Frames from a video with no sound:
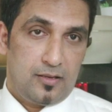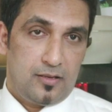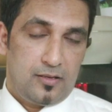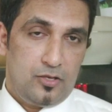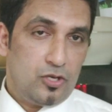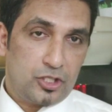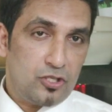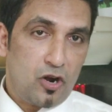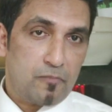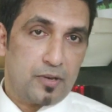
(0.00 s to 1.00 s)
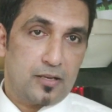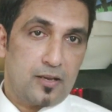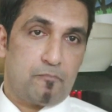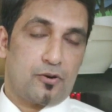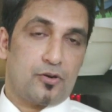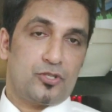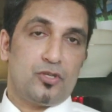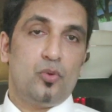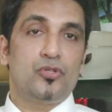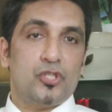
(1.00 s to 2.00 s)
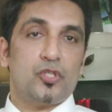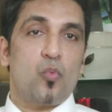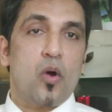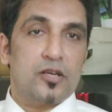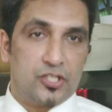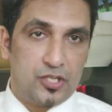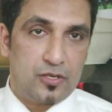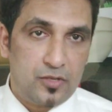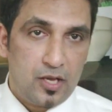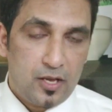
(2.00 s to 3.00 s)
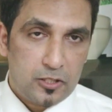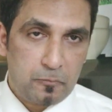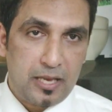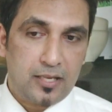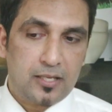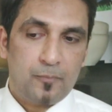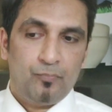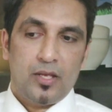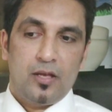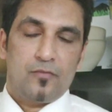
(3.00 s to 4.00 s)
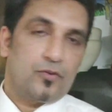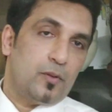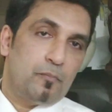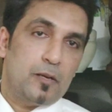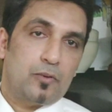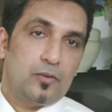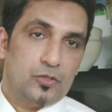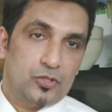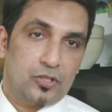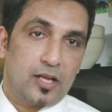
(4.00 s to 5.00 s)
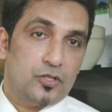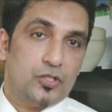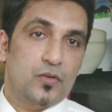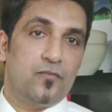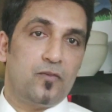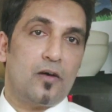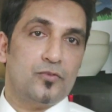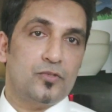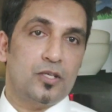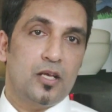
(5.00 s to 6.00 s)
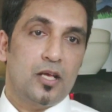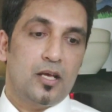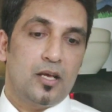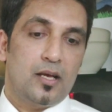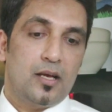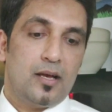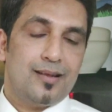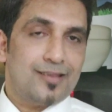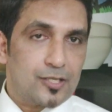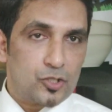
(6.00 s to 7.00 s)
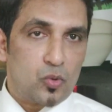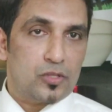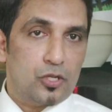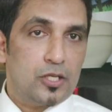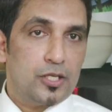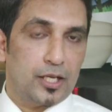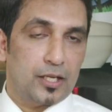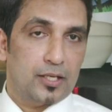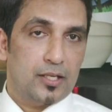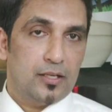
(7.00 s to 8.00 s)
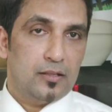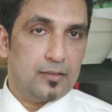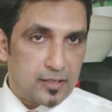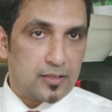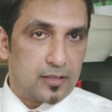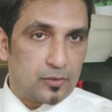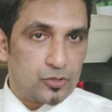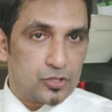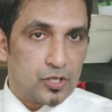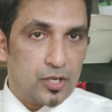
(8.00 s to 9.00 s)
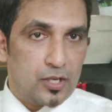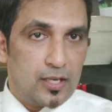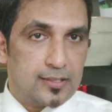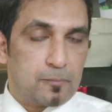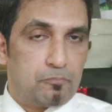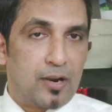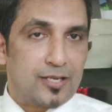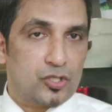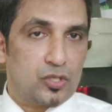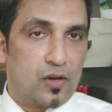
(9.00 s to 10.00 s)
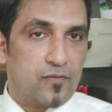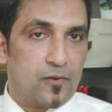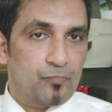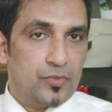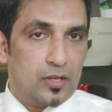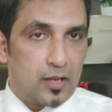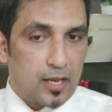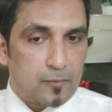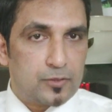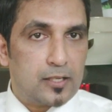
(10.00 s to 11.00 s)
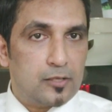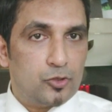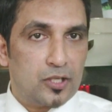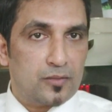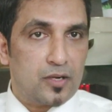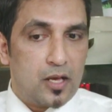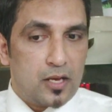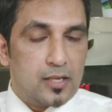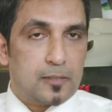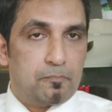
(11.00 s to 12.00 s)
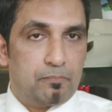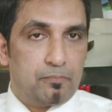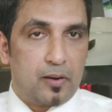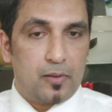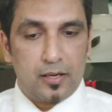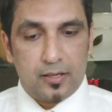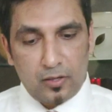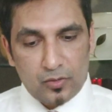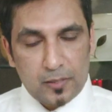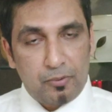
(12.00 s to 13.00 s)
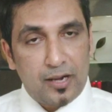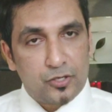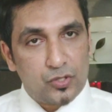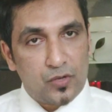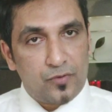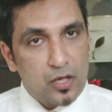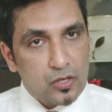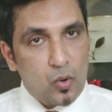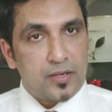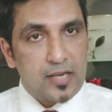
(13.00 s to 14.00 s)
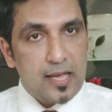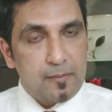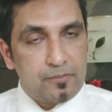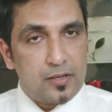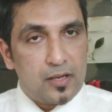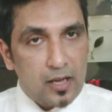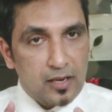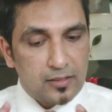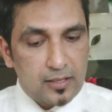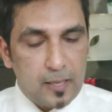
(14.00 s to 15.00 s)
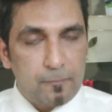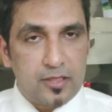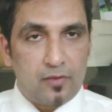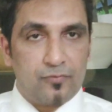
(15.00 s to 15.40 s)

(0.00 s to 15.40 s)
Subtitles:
You should not be a person who just wants to speak for the people so that just to flaunt. And that's not the learning. Learning it's a practice of absolution. It's it's a practice of going deep and the depth of